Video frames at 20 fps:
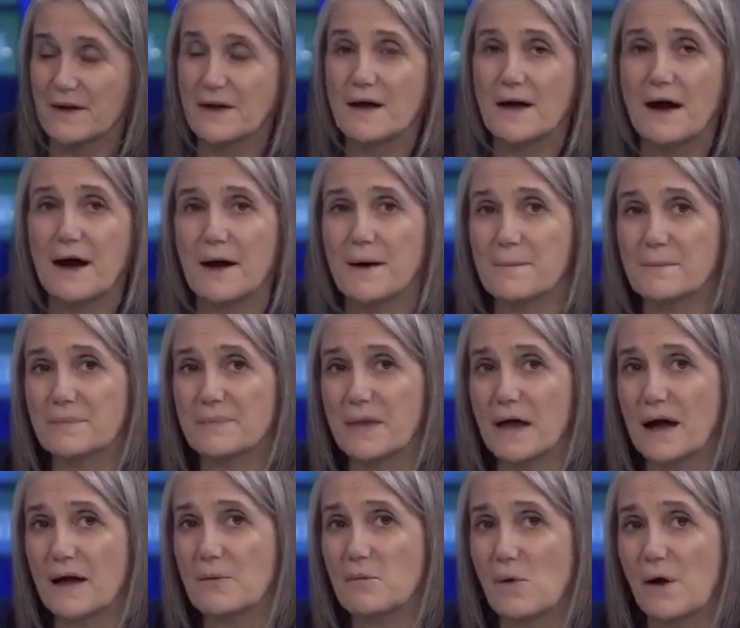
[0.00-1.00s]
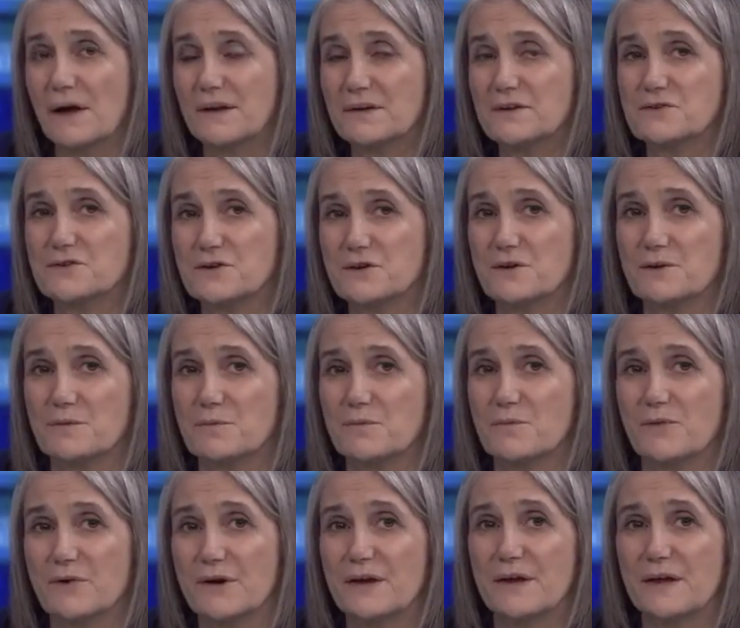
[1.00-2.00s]
I wanted to
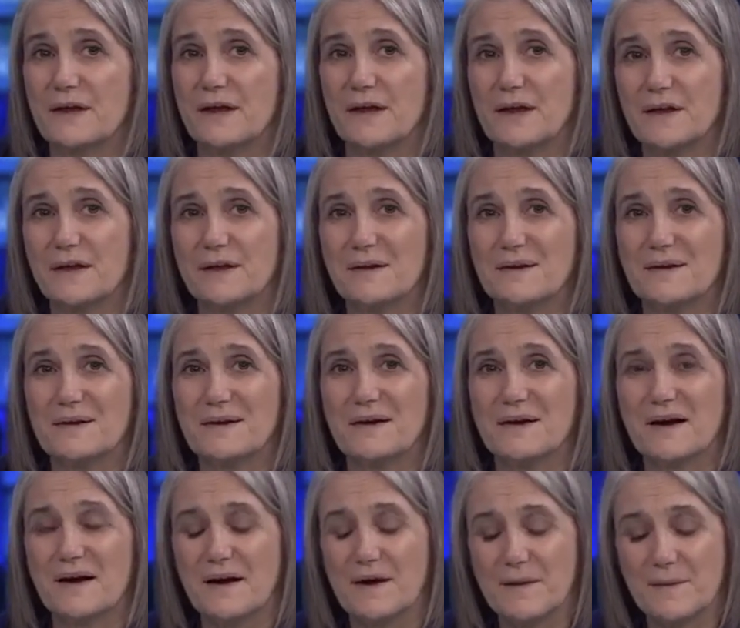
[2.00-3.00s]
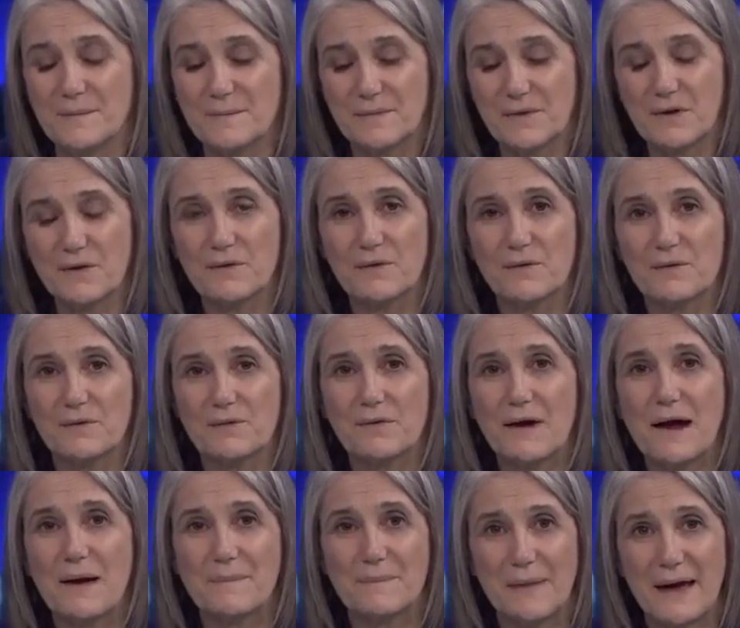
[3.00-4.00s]
bring in
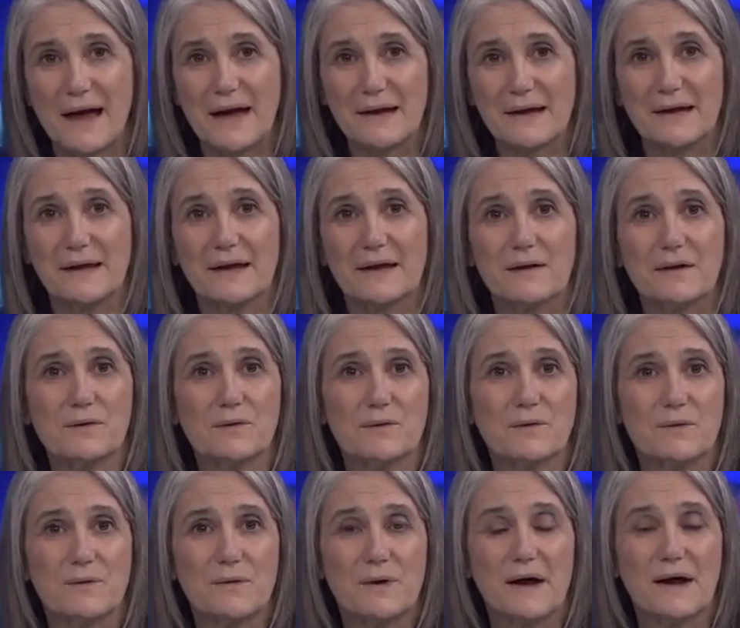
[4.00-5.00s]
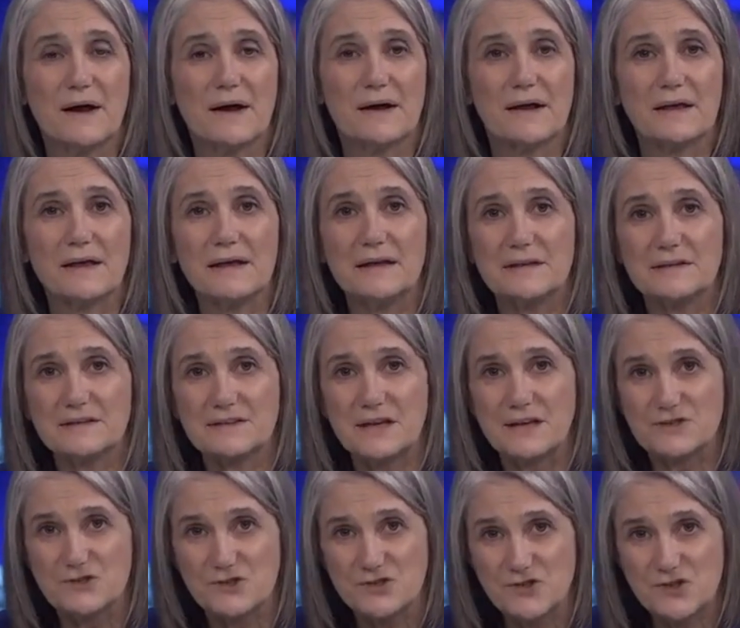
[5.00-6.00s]
Rob Mackey, who
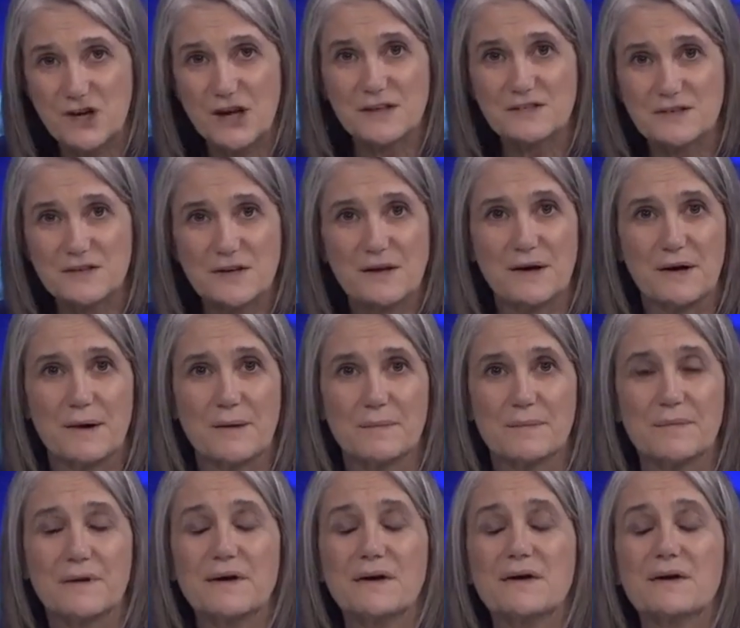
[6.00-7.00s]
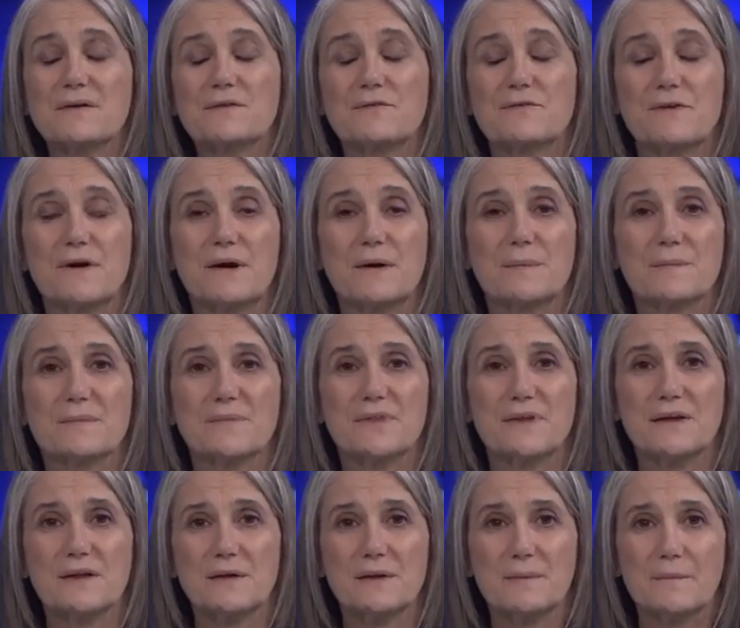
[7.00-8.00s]
has just come from
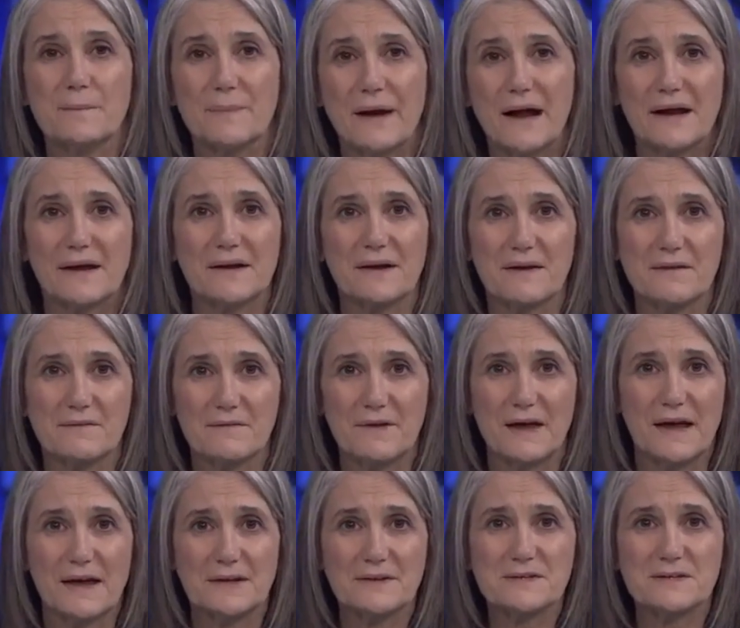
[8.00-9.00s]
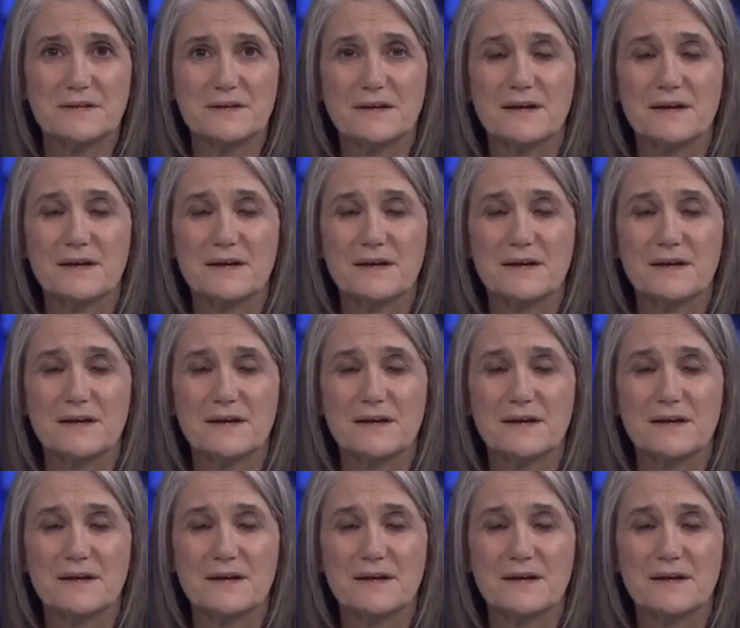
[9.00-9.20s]
the Biden event.